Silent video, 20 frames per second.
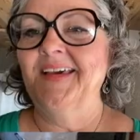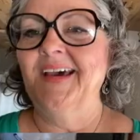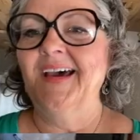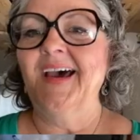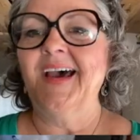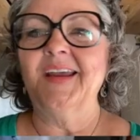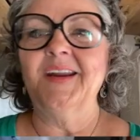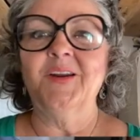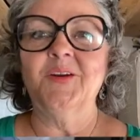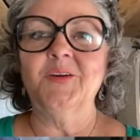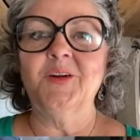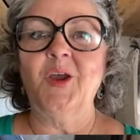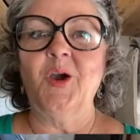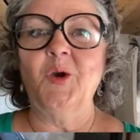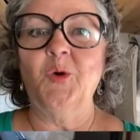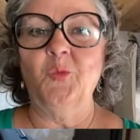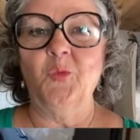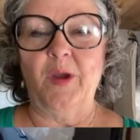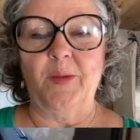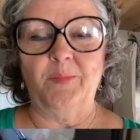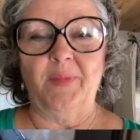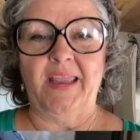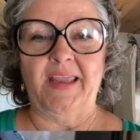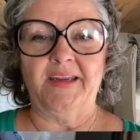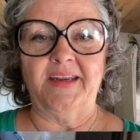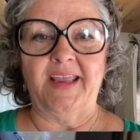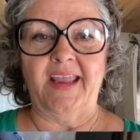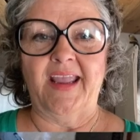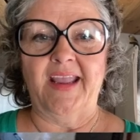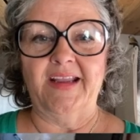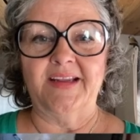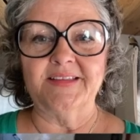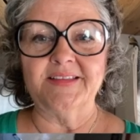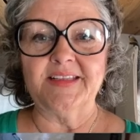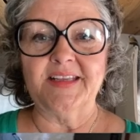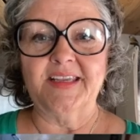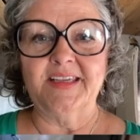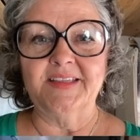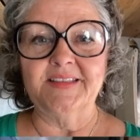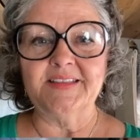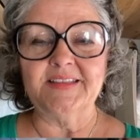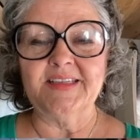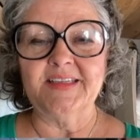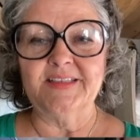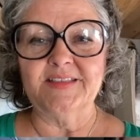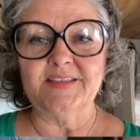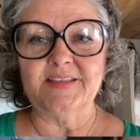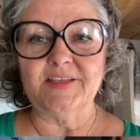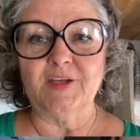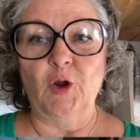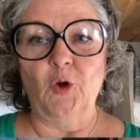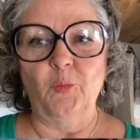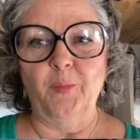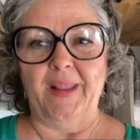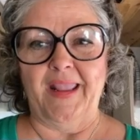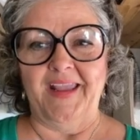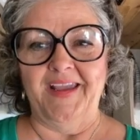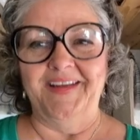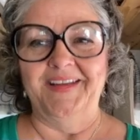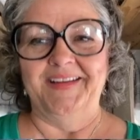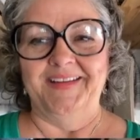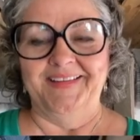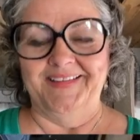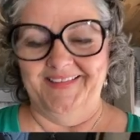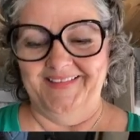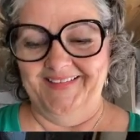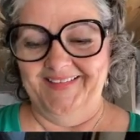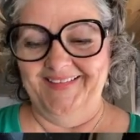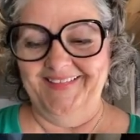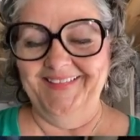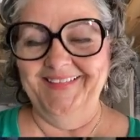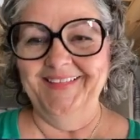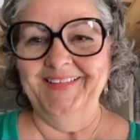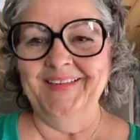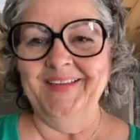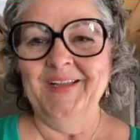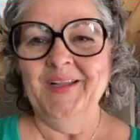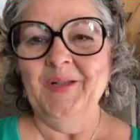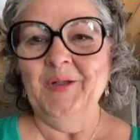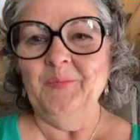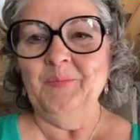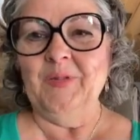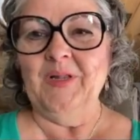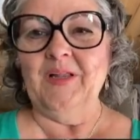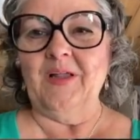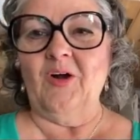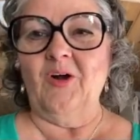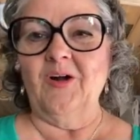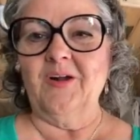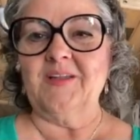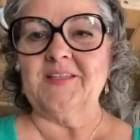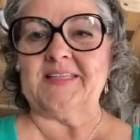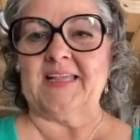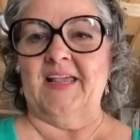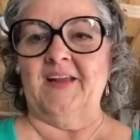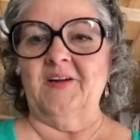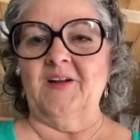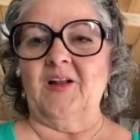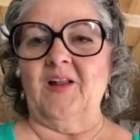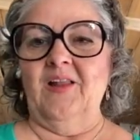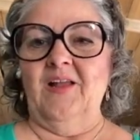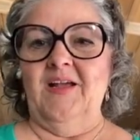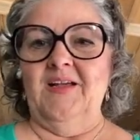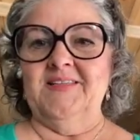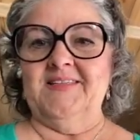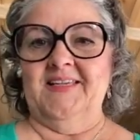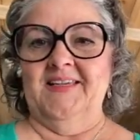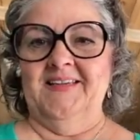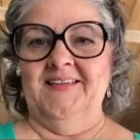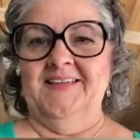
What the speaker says: I don't know what Bandit has against his snowman, but or Santa Claus.